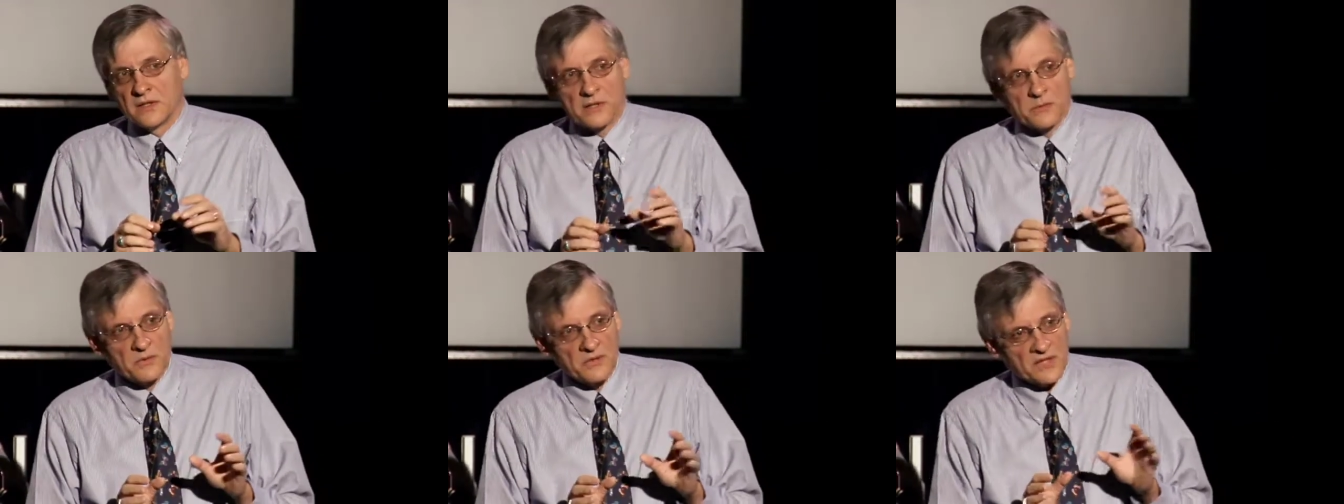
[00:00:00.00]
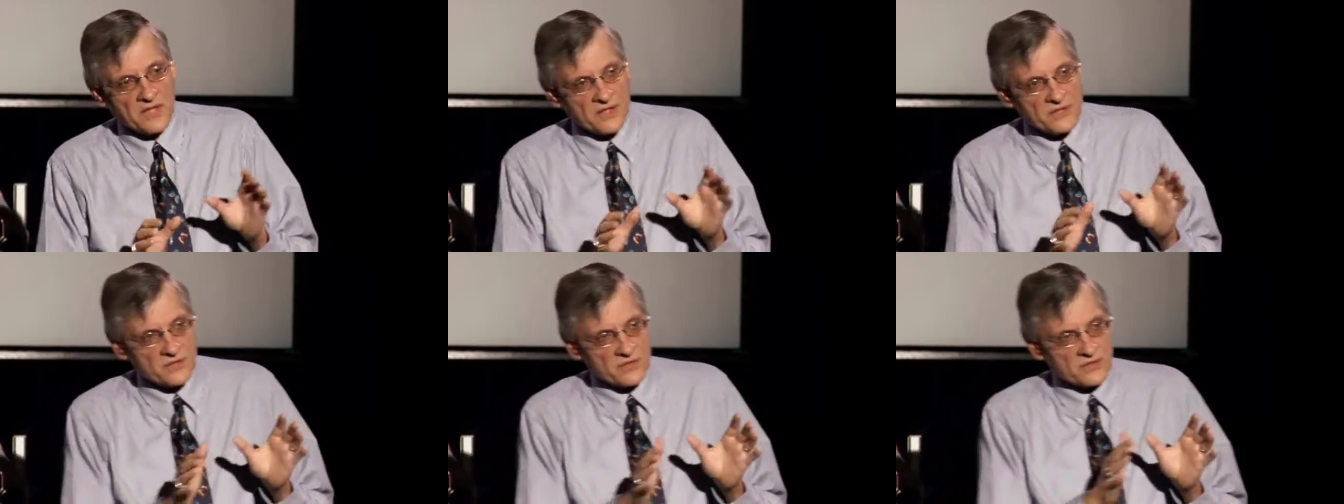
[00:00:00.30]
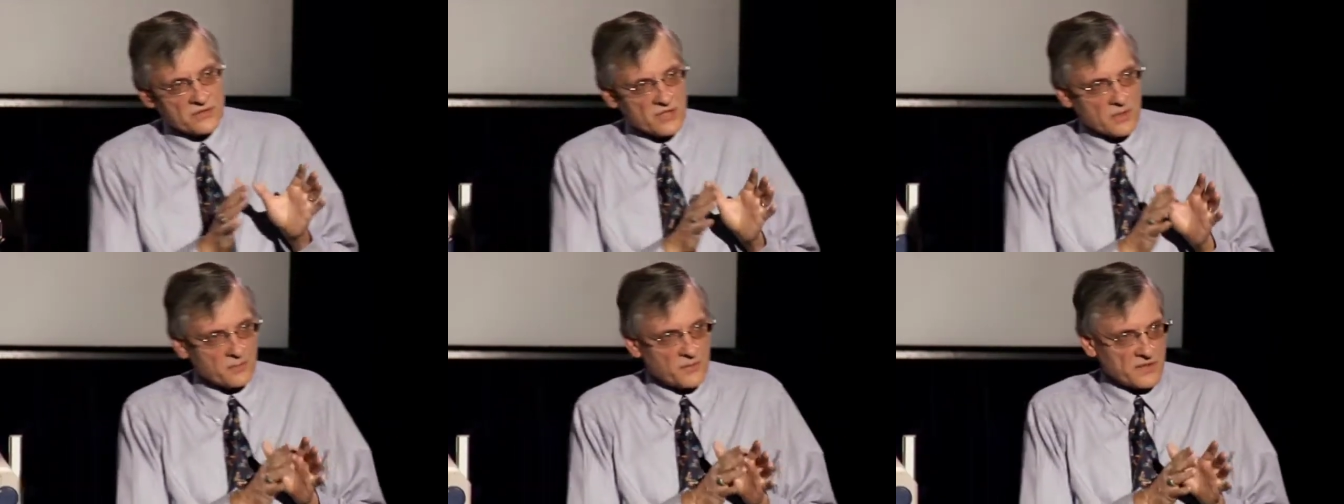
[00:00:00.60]
The
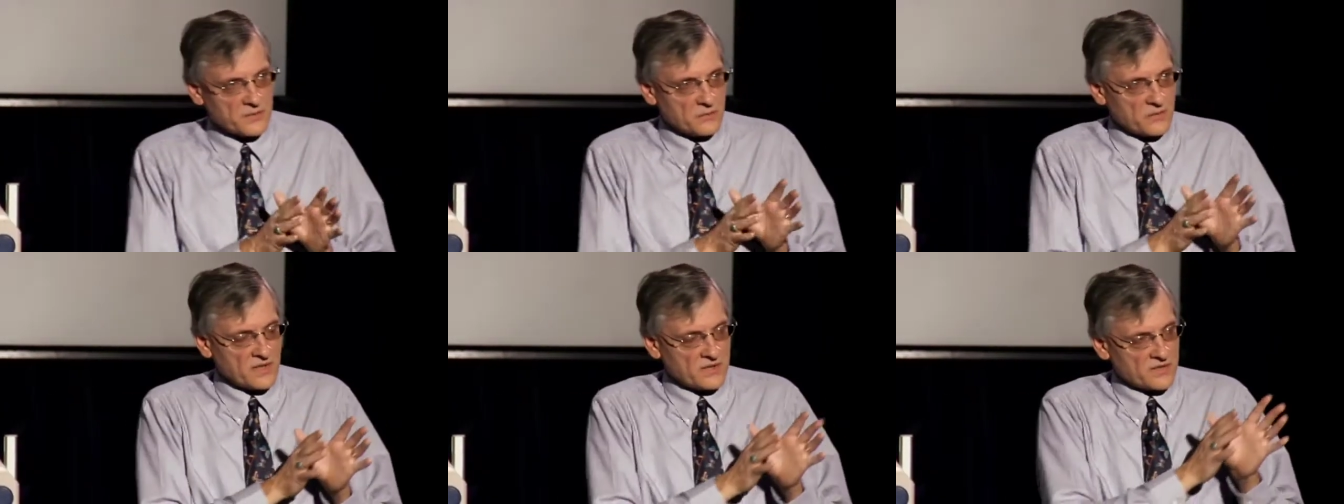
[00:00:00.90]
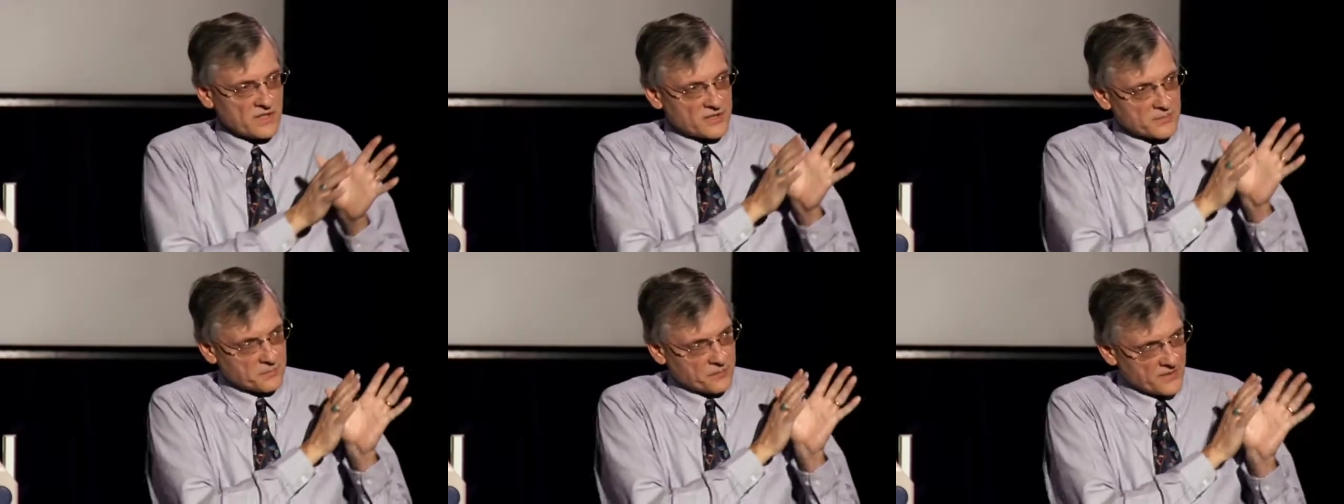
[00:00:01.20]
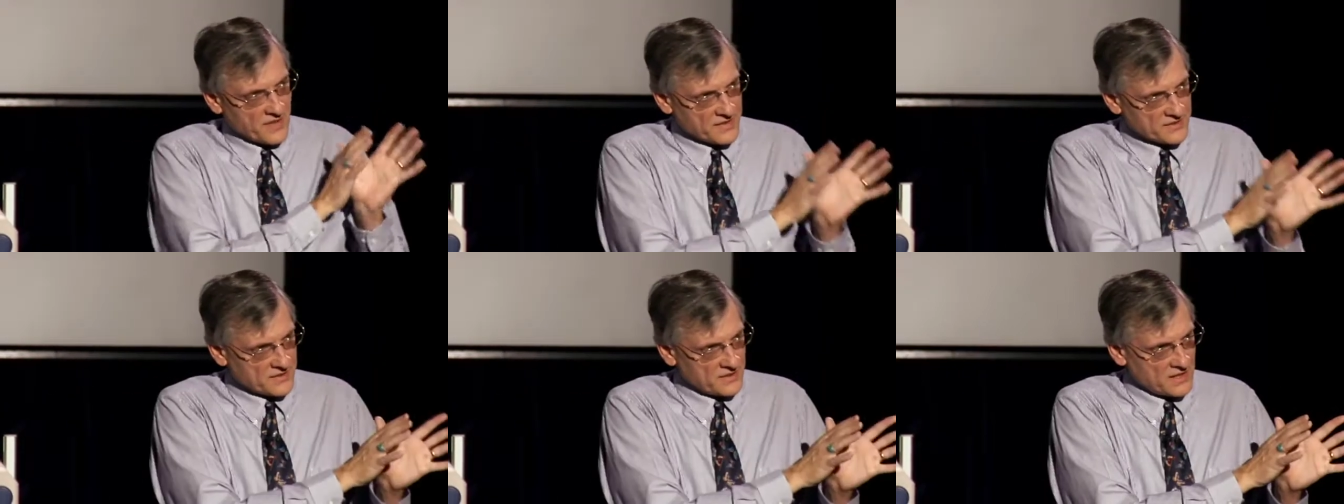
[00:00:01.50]
relationship between this
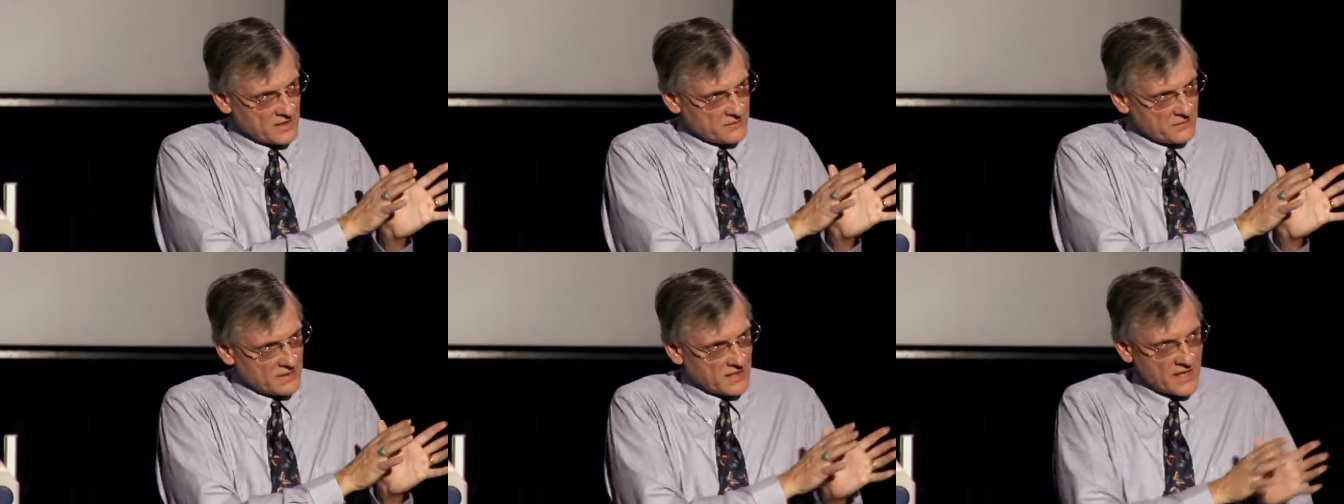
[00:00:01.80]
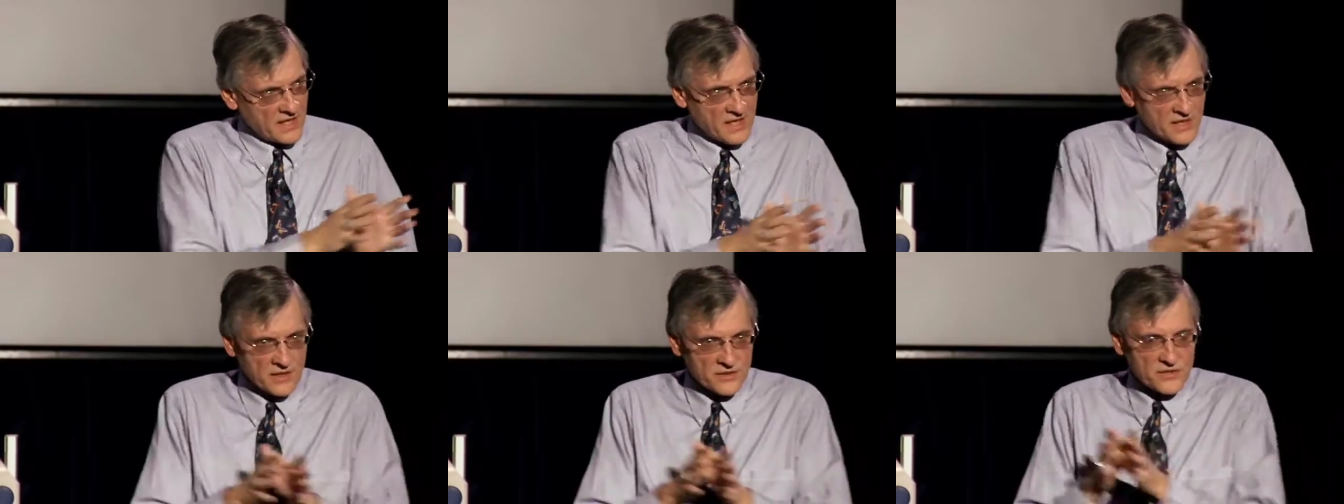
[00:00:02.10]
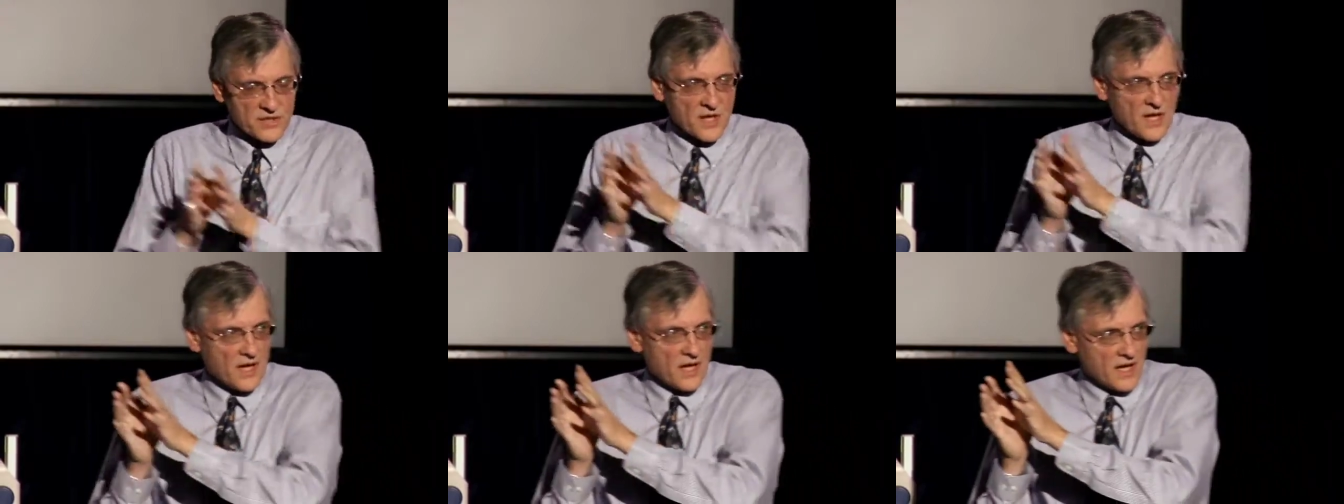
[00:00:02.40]
present evil
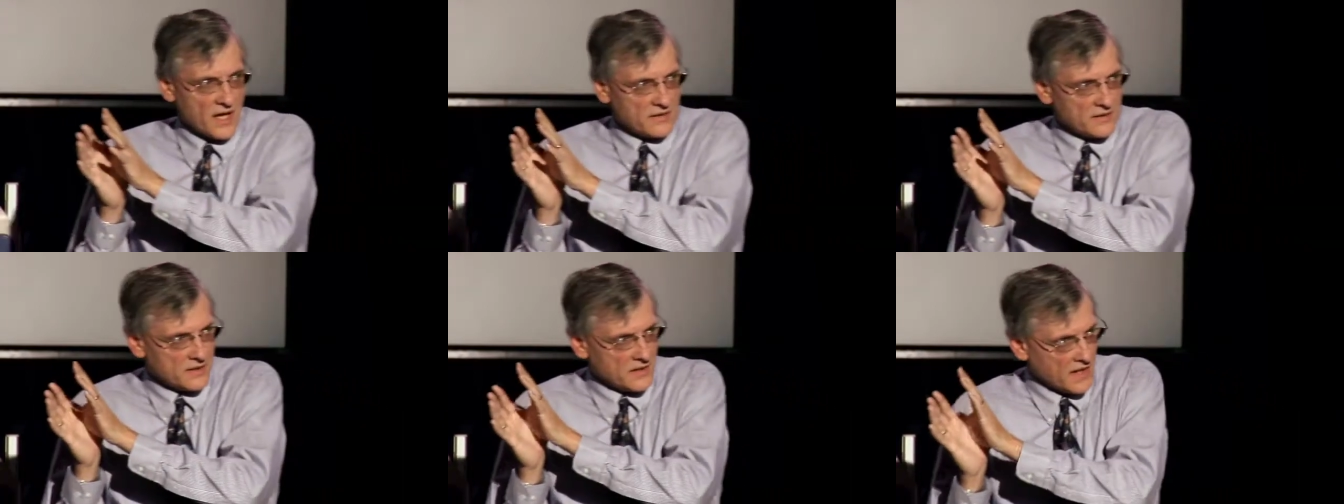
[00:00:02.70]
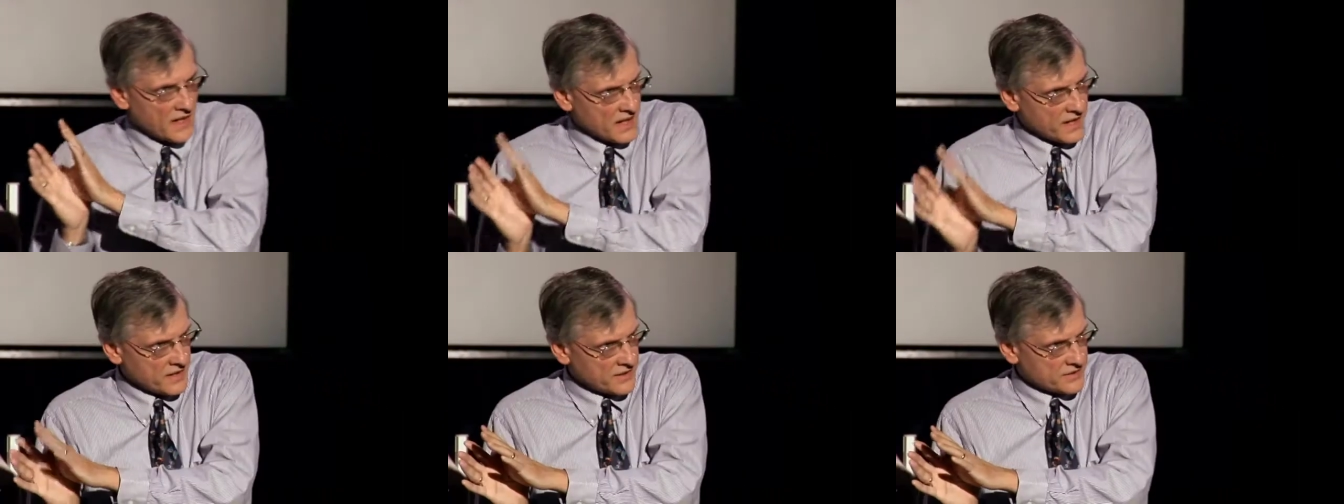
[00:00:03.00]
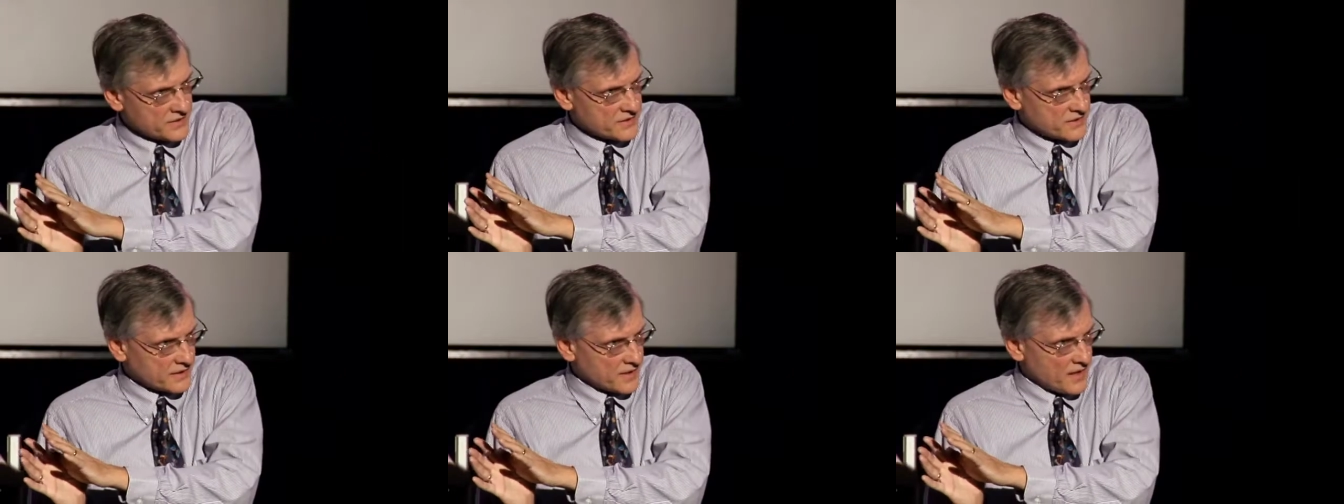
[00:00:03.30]
age and the
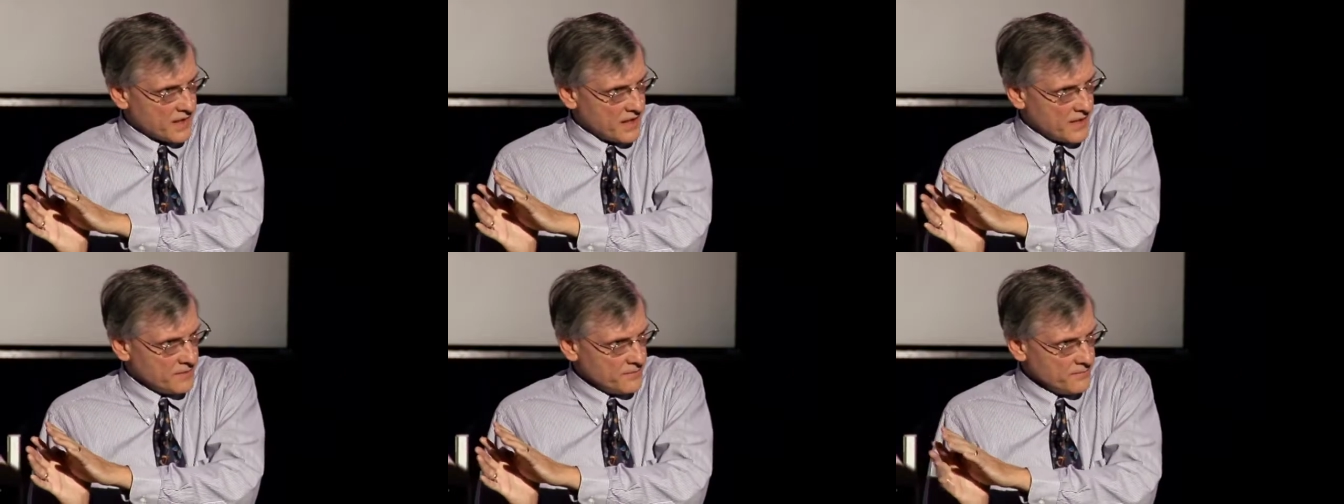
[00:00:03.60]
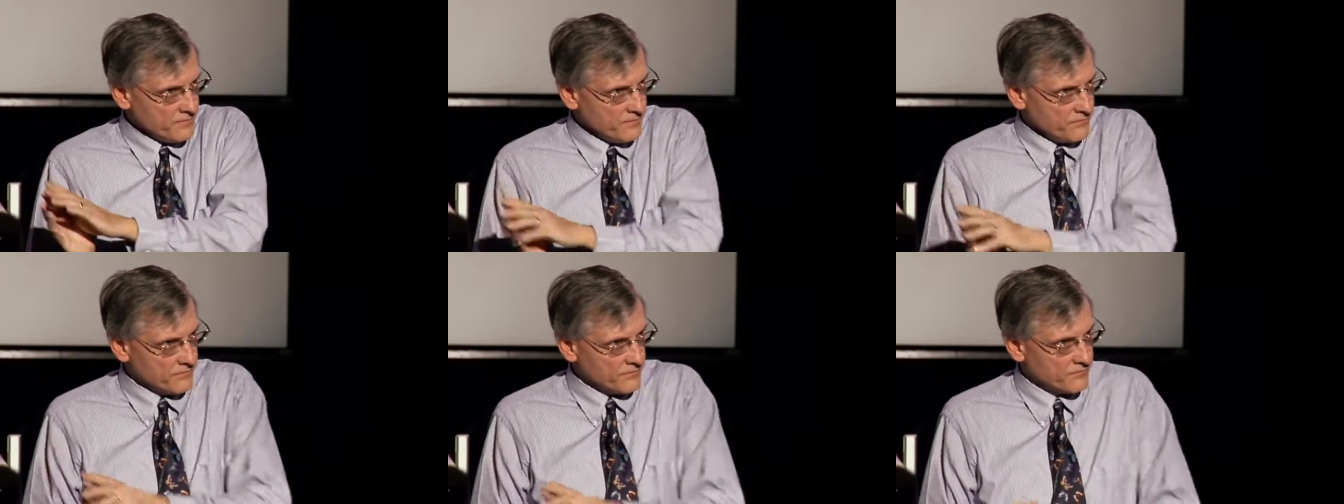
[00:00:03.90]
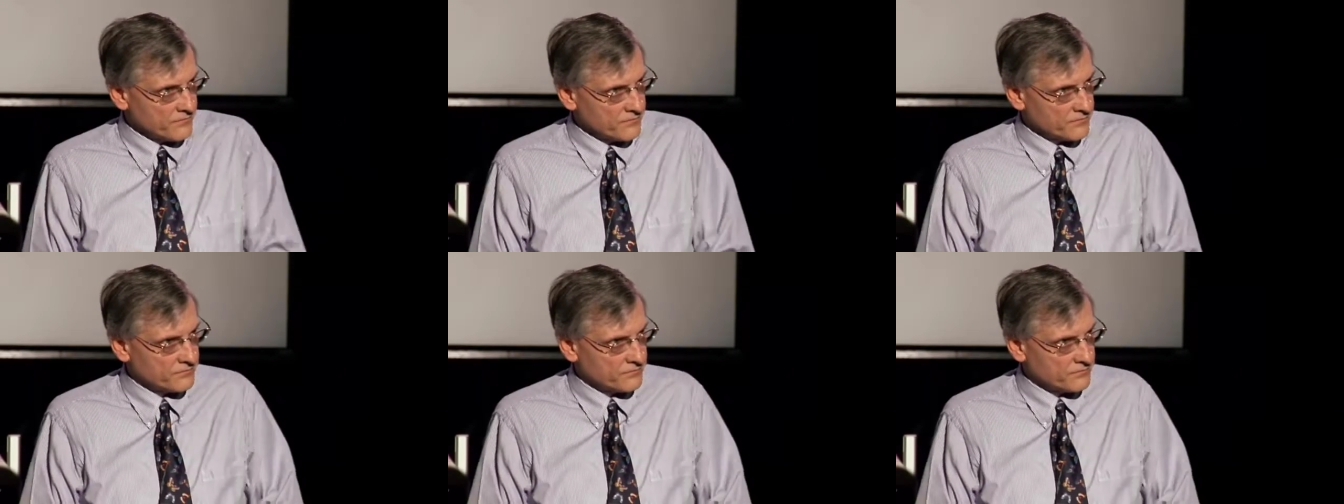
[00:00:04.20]
age to come